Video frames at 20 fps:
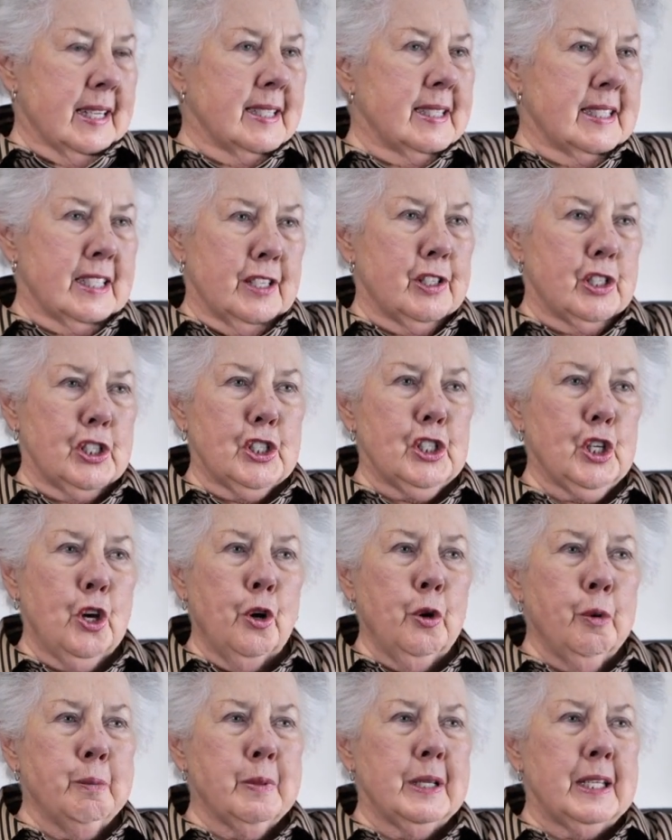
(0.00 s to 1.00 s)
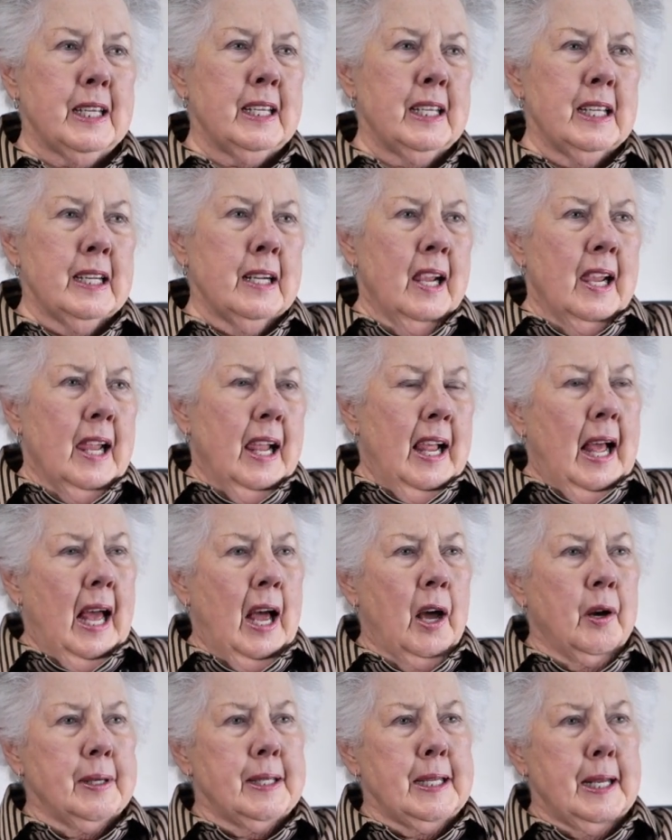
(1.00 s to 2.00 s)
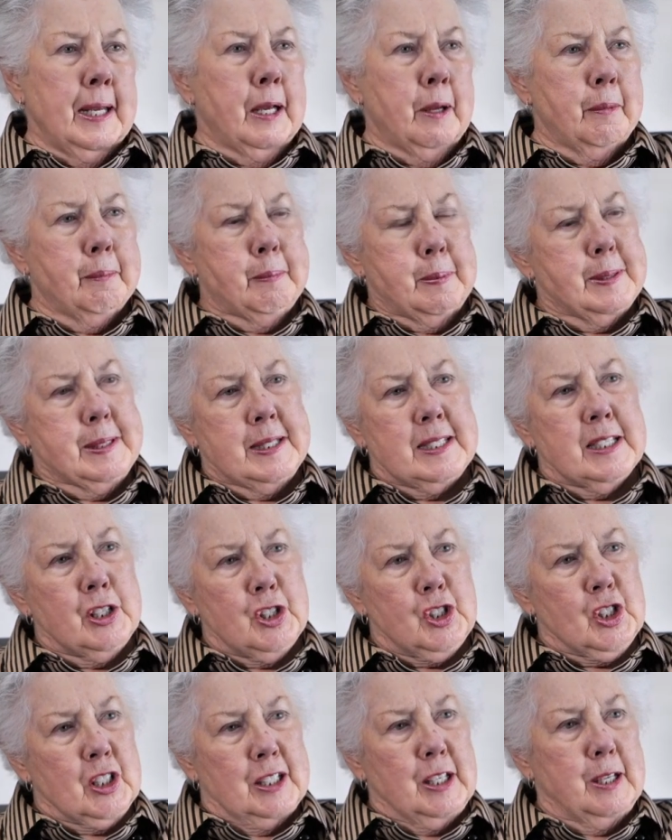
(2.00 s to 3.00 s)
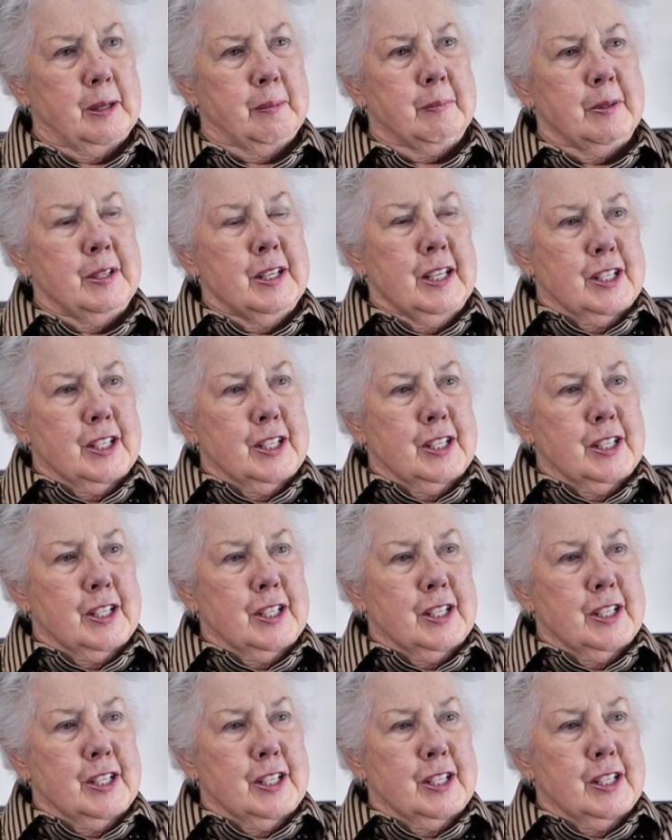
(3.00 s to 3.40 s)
I said, show me how to help position him